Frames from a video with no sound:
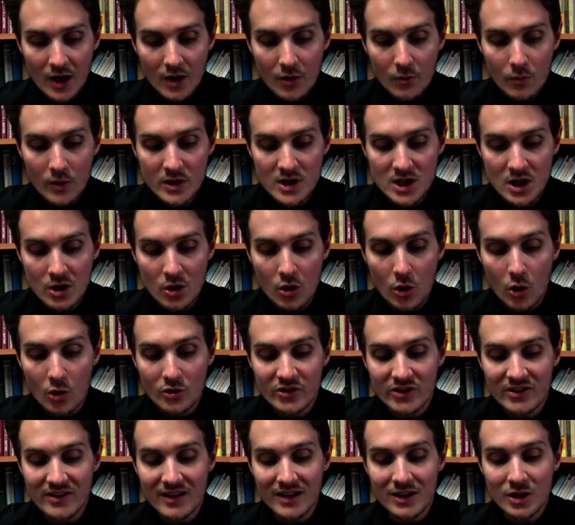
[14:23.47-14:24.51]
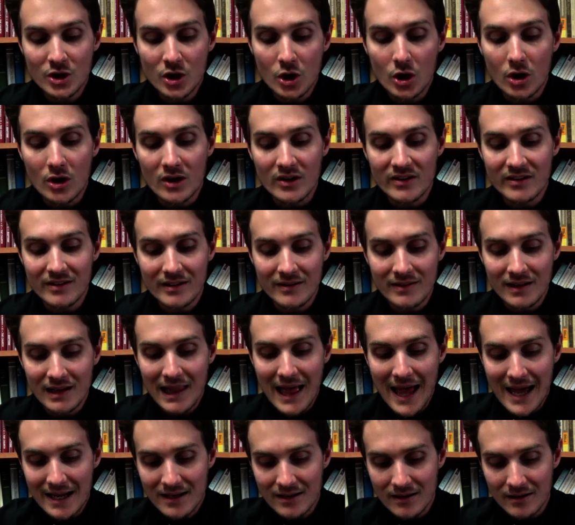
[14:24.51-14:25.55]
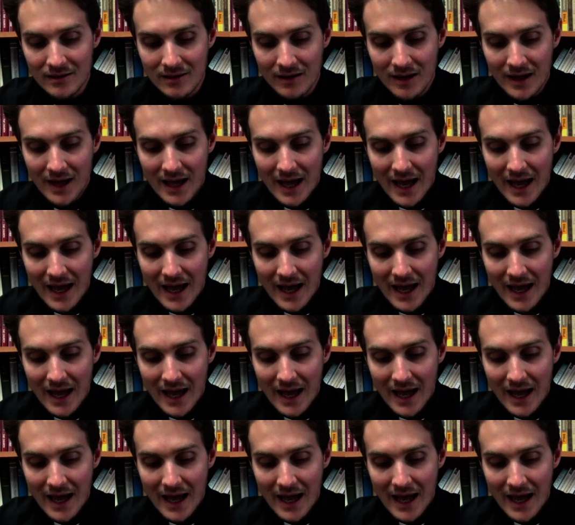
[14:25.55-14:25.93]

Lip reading: which are called signors in the Latin,